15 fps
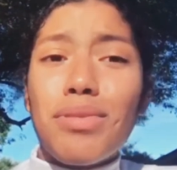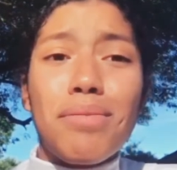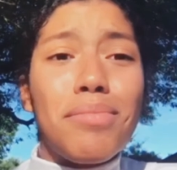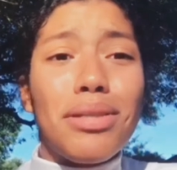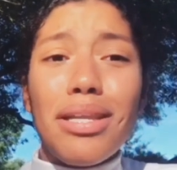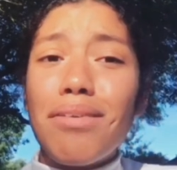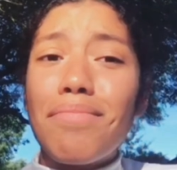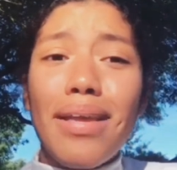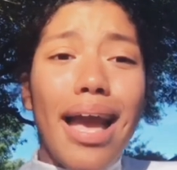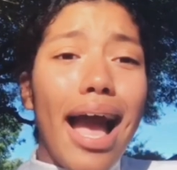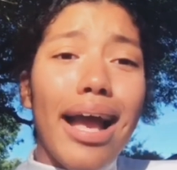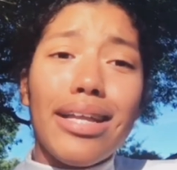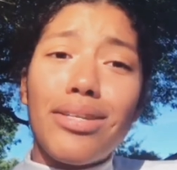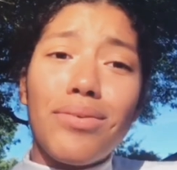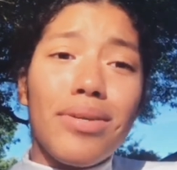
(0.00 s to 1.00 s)
and believe me,
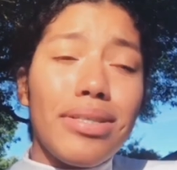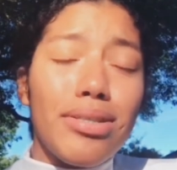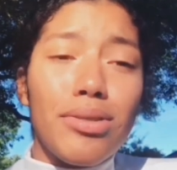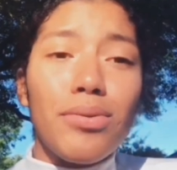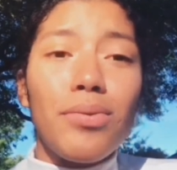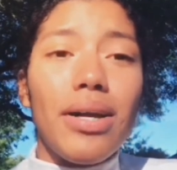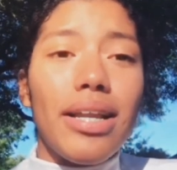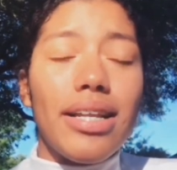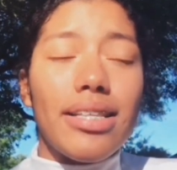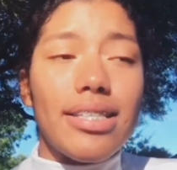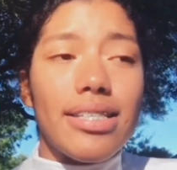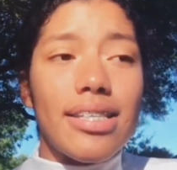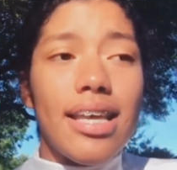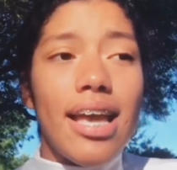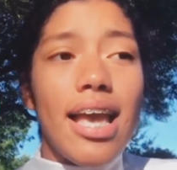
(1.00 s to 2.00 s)
I do it too, and it's